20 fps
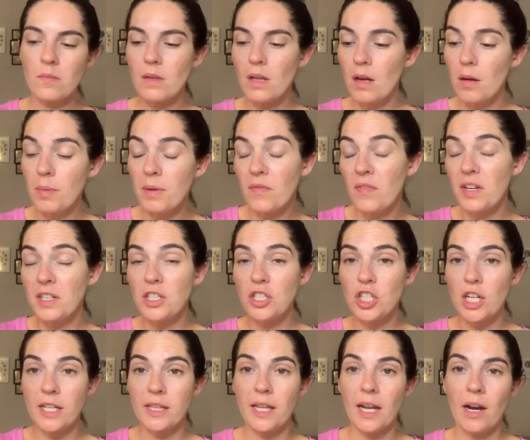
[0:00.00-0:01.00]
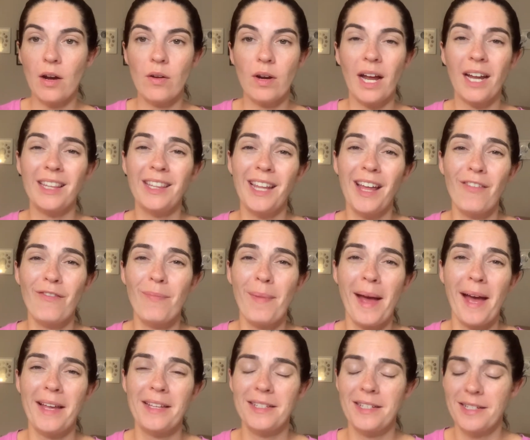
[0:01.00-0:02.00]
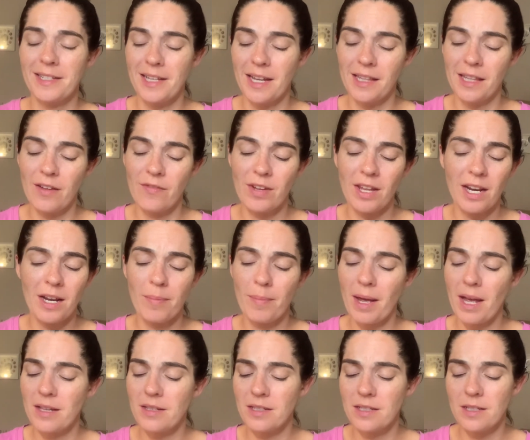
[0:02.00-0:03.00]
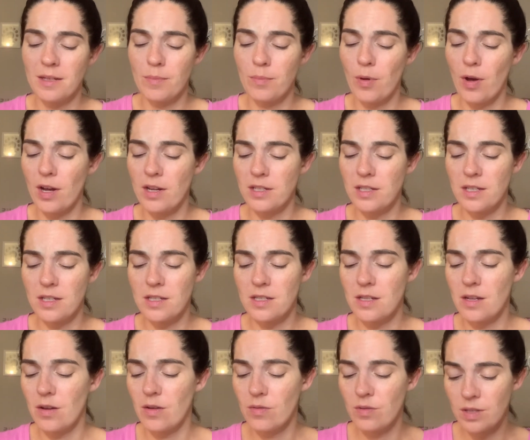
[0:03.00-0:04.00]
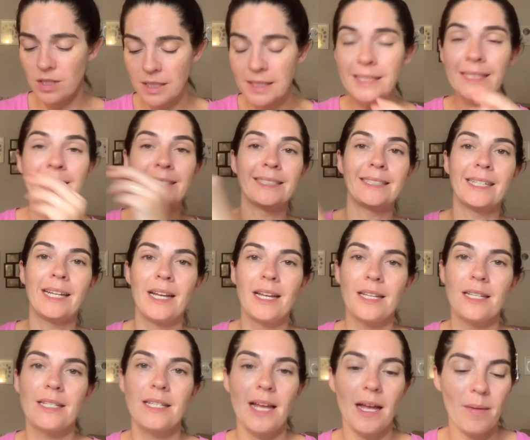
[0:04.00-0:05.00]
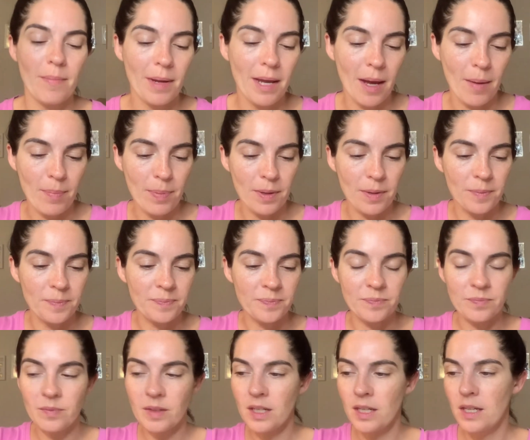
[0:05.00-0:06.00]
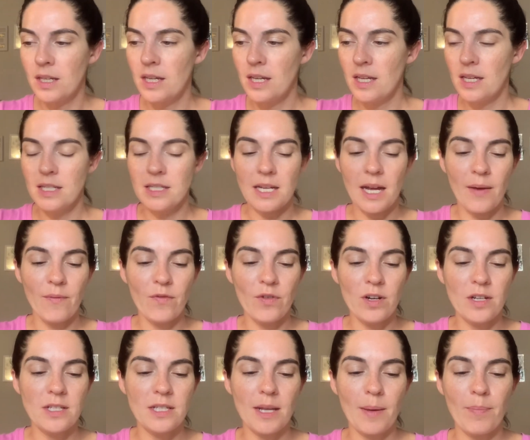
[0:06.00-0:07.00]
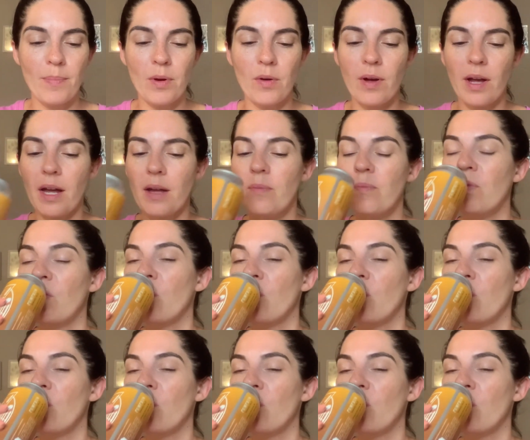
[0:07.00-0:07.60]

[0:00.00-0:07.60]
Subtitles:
It'll be fun to check that out. I love masks. I love getting masks in boxes, so sign me up. Time for a sip. Okay.